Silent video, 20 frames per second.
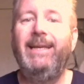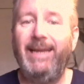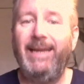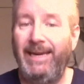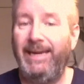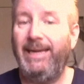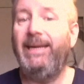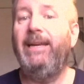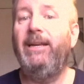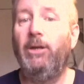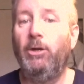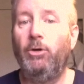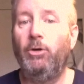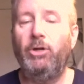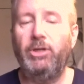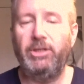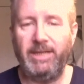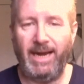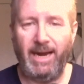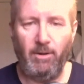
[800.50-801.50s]
he
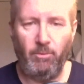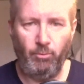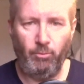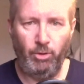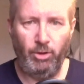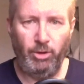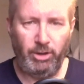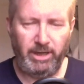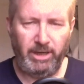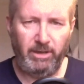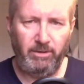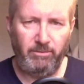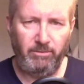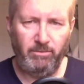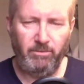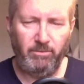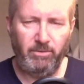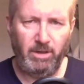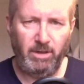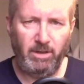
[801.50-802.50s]
looked at
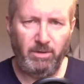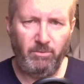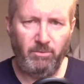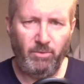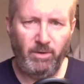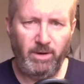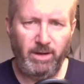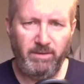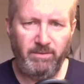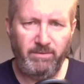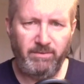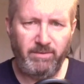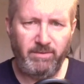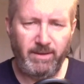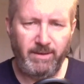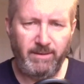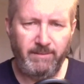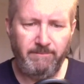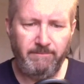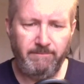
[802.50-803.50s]
working uh,
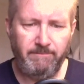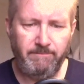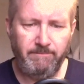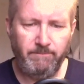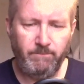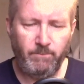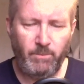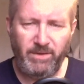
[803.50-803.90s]
with um,